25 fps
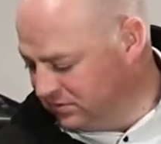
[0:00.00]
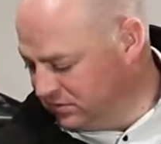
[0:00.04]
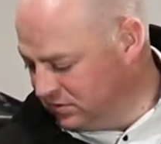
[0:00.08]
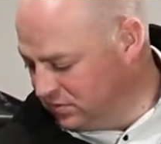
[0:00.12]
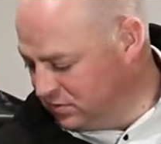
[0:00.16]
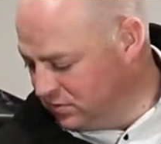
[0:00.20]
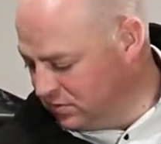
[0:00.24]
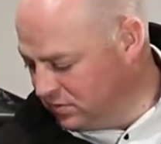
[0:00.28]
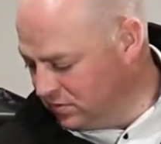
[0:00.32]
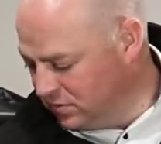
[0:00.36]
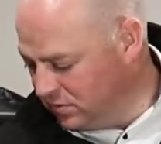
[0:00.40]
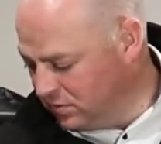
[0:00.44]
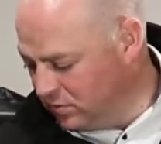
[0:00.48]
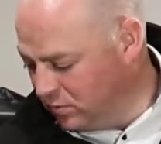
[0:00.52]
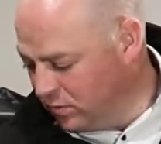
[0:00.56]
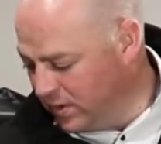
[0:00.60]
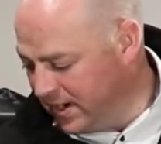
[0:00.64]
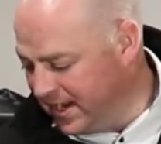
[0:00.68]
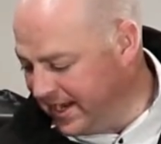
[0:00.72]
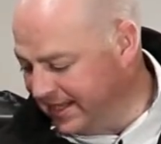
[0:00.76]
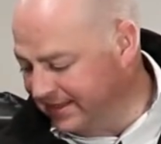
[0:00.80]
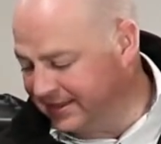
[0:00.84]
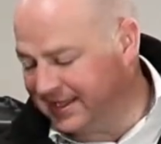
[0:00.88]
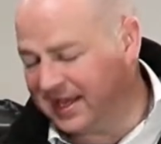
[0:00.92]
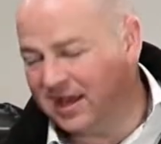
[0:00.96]
you
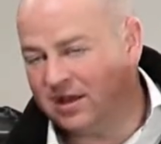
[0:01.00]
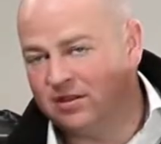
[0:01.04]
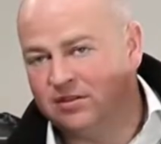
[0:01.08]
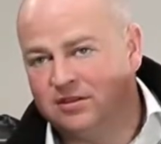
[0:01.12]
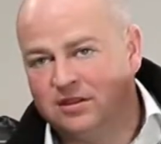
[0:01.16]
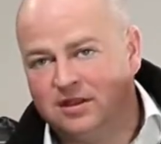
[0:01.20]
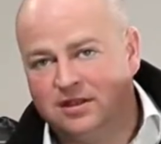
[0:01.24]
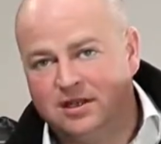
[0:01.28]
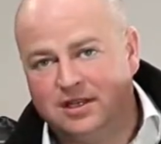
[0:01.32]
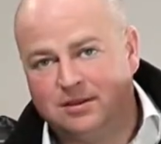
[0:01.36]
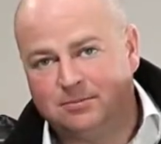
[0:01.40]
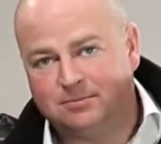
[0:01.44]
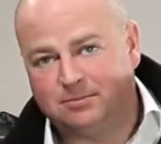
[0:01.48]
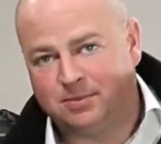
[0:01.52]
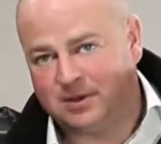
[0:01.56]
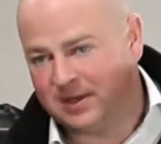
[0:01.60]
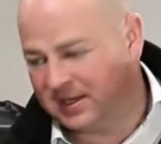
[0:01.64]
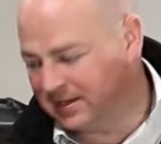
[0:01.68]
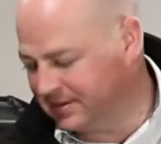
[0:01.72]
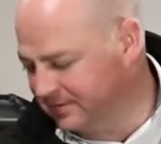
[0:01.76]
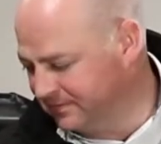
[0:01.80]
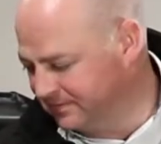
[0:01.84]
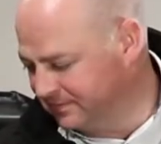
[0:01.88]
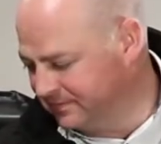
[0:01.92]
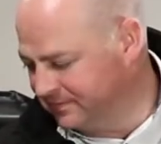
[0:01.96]
wear down the lip
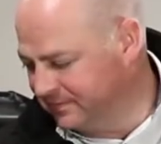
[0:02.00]
plate.